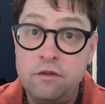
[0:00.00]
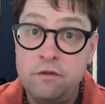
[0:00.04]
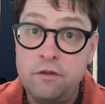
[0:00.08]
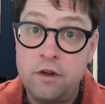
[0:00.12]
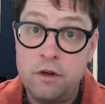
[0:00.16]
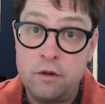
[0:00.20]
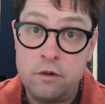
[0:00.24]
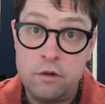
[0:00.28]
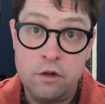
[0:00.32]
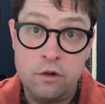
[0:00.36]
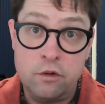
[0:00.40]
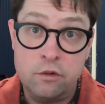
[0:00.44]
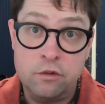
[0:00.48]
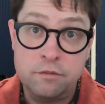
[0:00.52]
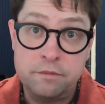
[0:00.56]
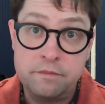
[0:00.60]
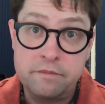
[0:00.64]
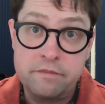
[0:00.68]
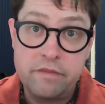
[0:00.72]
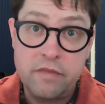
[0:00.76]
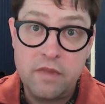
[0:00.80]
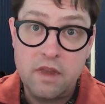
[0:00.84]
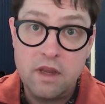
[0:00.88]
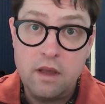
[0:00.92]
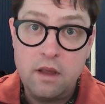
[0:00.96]
their own.
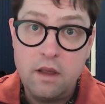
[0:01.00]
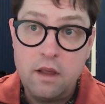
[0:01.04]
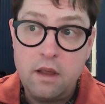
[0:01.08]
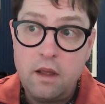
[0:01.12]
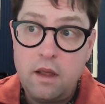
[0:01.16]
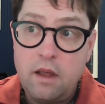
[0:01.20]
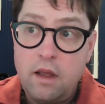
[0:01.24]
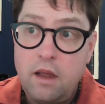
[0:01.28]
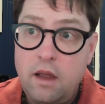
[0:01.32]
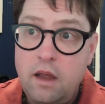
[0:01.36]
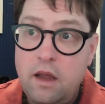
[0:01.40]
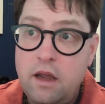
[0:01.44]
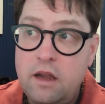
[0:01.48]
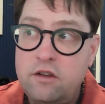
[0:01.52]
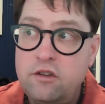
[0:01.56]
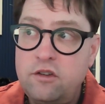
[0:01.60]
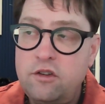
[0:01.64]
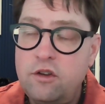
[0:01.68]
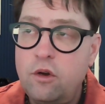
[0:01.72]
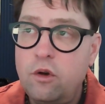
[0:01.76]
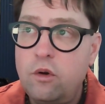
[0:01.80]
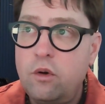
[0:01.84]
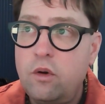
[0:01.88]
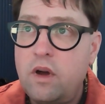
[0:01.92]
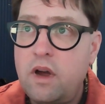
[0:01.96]
And
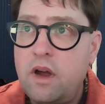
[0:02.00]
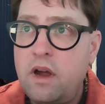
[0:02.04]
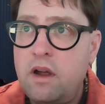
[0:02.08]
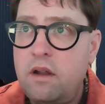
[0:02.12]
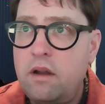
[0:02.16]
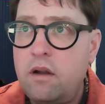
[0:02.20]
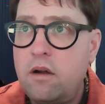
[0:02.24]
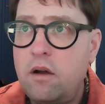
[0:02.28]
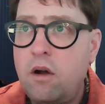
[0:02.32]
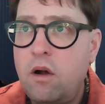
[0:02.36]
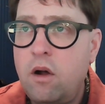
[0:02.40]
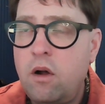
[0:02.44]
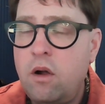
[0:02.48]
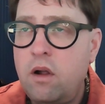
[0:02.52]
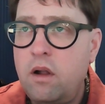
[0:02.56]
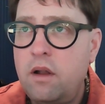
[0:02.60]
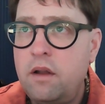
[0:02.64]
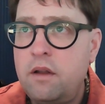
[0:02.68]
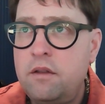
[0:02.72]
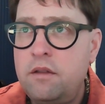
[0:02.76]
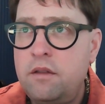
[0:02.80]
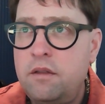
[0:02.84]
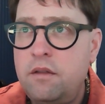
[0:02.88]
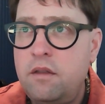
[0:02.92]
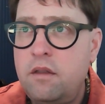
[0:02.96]
so
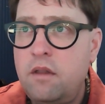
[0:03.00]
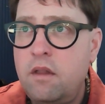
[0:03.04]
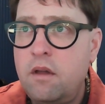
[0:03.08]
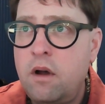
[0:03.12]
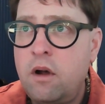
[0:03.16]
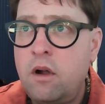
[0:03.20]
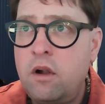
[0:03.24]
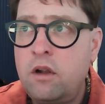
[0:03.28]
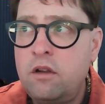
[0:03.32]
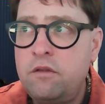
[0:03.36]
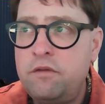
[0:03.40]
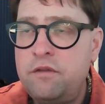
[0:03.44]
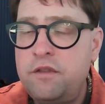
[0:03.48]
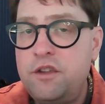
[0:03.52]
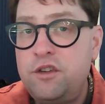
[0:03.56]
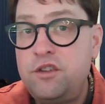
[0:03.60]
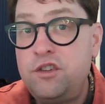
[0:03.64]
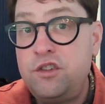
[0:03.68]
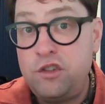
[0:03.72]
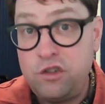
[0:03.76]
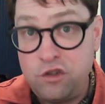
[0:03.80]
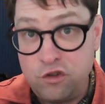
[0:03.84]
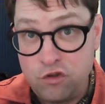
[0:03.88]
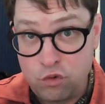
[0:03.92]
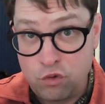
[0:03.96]
all of the
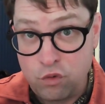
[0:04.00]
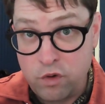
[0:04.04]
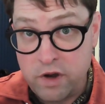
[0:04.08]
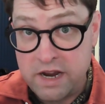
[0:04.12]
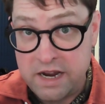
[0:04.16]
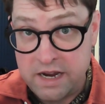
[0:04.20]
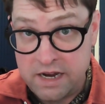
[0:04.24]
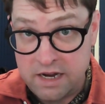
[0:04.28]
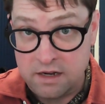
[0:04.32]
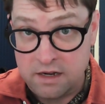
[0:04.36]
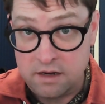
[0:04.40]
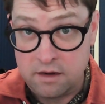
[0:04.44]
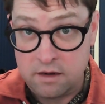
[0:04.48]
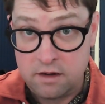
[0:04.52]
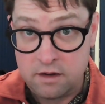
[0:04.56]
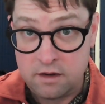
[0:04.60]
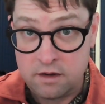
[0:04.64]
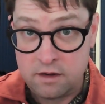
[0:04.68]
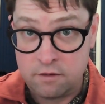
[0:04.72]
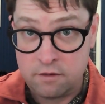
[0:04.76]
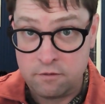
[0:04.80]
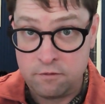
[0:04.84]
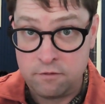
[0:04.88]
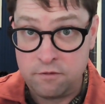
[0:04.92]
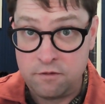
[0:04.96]
strain
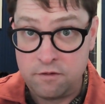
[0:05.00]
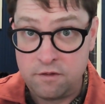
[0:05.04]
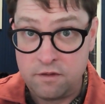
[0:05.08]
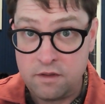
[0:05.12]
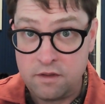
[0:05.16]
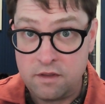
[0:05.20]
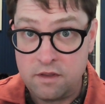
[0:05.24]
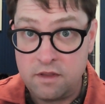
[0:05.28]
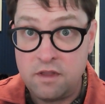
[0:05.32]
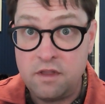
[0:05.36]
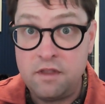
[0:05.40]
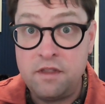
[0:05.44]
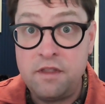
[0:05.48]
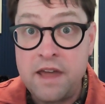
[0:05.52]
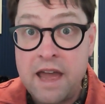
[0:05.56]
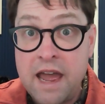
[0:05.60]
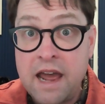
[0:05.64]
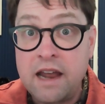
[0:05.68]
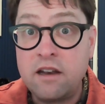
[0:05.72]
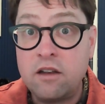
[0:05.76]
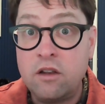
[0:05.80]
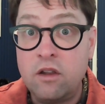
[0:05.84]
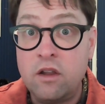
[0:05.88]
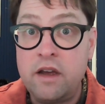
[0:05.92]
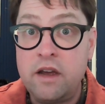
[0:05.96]
of
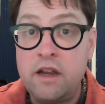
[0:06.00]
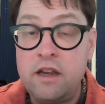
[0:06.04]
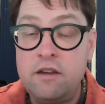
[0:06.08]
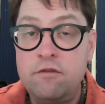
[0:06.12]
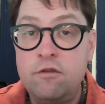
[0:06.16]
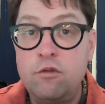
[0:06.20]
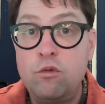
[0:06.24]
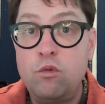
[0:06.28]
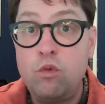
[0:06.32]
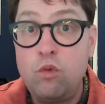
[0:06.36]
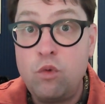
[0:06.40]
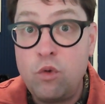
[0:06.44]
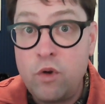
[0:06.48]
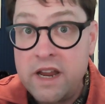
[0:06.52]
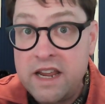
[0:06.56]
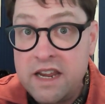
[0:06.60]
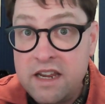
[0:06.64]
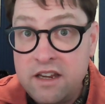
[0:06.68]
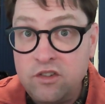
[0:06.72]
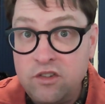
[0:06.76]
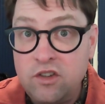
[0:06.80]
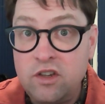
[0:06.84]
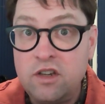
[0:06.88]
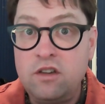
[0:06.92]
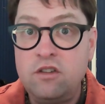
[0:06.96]
that life,
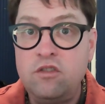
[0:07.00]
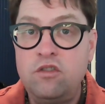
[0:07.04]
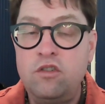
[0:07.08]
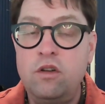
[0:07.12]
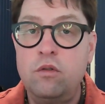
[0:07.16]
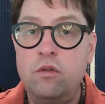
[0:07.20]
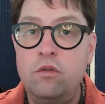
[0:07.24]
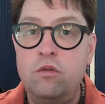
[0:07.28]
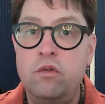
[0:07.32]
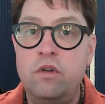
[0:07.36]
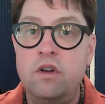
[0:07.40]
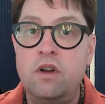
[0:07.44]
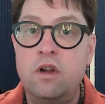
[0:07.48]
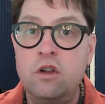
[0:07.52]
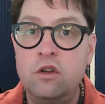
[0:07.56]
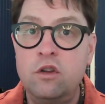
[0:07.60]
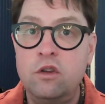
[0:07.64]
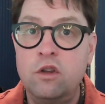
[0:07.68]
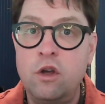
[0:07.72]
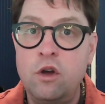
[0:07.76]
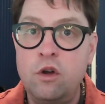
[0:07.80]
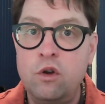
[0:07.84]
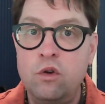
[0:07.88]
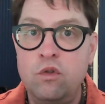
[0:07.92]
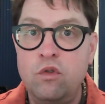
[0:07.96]
raising children
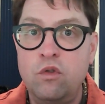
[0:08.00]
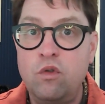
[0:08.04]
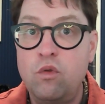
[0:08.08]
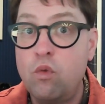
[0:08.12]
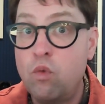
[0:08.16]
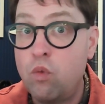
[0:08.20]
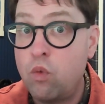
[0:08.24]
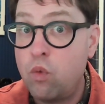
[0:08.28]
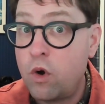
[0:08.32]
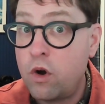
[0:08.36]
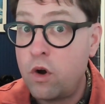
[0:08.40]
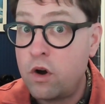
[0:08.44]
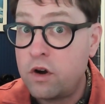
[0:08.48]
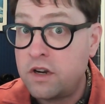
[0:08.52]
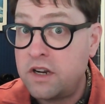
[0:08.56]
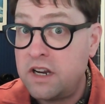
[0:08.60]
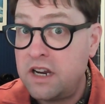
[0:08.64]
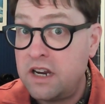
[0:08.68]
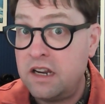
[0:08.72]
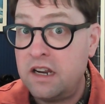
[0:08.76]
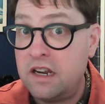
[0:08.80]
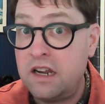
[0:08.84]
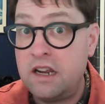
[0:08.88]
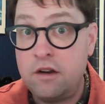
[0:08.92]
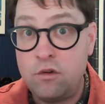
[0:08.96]
alone,
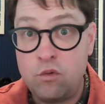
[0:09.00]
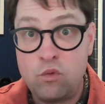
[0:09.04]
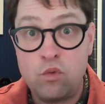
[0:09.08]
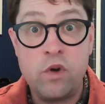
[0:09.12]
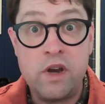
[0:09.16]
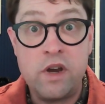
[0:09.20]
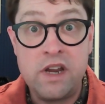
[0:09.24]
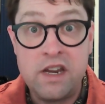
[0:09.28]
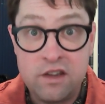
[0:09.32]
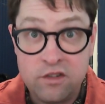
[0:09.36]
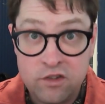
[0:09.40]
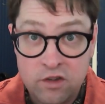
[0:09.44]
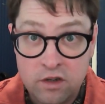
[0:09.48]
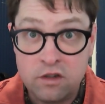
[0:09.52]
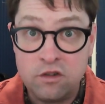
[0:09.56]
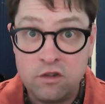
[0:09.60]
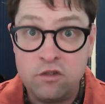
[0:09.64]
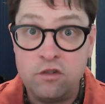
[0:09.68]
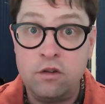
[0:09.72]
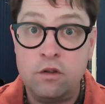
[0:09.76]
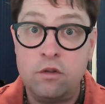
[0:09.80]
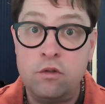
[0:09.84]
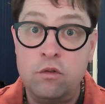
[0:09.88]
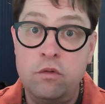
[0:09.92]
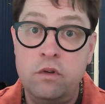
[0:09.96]
working and raising
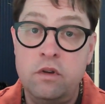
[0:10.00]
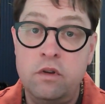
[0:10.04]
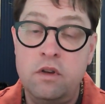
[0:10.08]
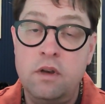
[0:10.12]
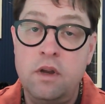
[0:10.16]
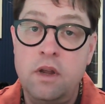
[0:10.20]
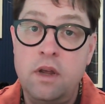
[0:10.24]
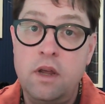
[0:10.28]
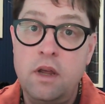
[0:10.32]
children